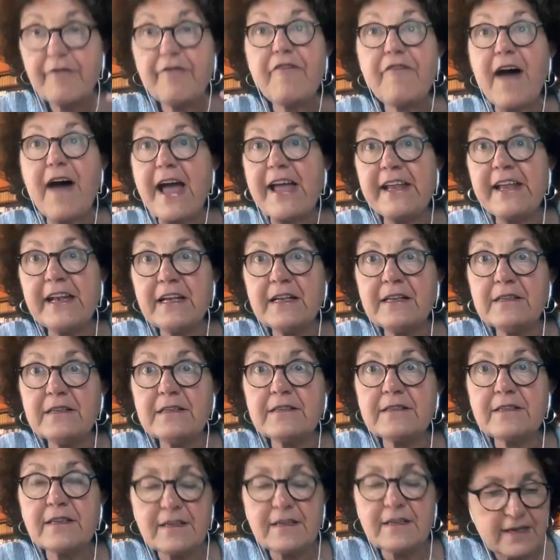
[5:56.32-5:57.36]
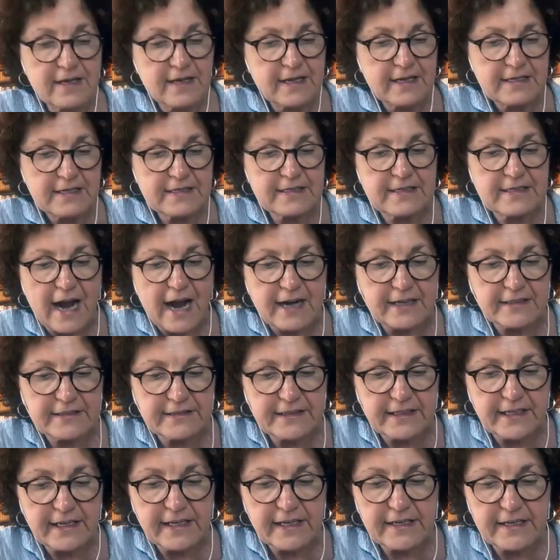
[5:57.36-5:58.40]
Finance
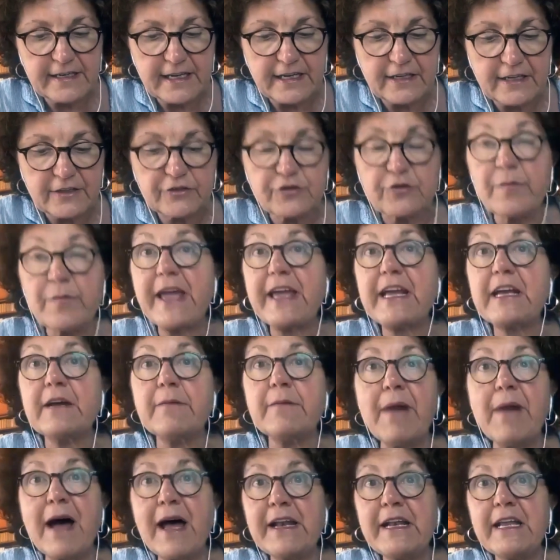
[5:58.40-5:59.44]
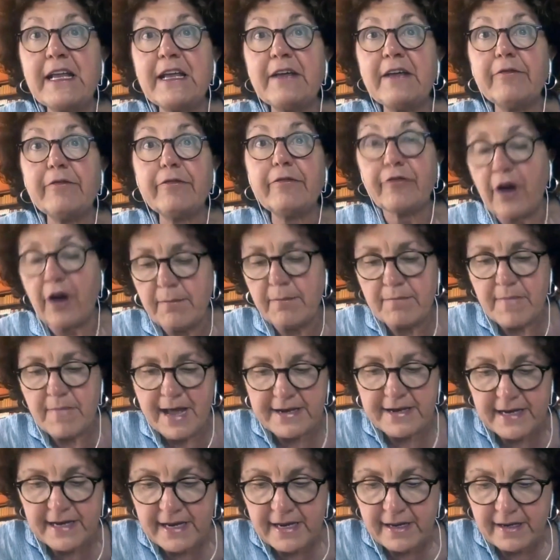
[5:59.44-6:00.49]
started to make money from
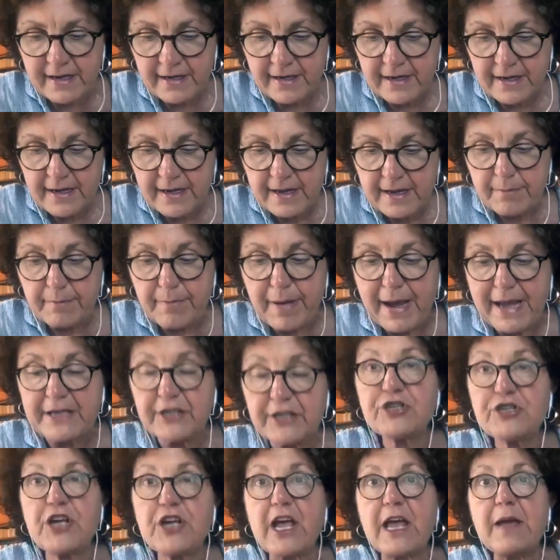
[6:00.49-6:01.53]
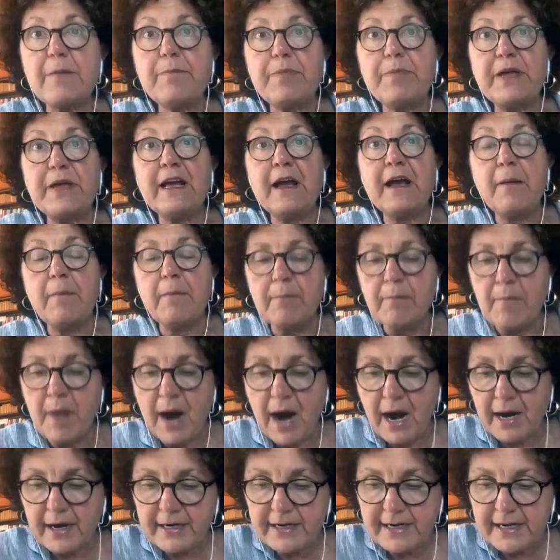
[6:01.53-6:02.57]
money by shaping
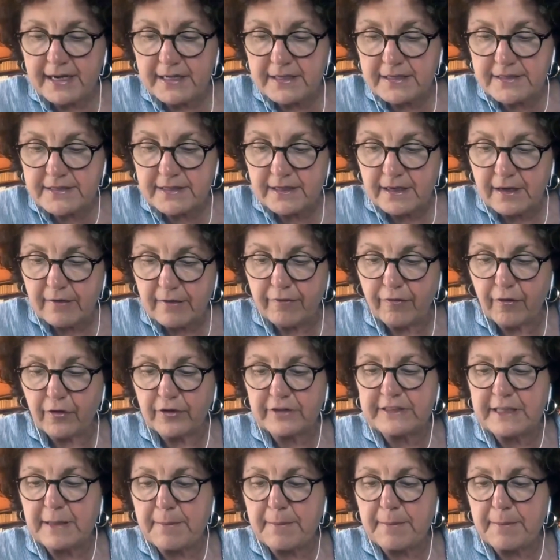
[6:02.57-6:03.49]
markets for the